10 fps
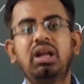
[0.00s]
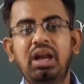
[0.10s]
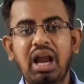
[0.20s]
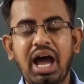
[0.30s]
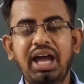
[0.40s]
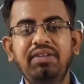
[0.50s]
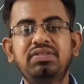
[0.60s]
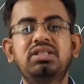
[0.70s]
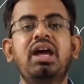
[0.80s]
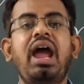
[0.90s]

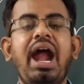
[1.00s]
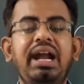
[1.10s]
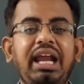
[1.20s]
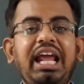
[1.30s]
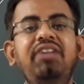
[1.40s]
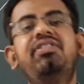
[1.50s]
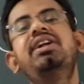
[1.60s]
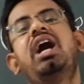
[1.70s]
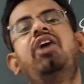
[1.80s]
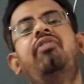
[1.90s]
lives, and
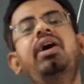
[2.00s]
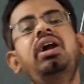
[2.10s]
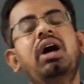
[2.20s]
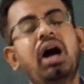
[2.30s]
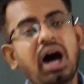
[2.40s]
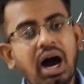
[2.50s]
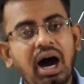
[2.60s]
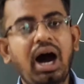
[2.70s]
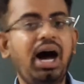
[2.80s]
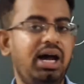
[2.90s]
even our
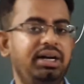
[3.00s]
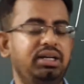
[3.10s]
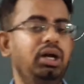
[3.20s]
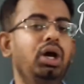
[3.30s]
heart.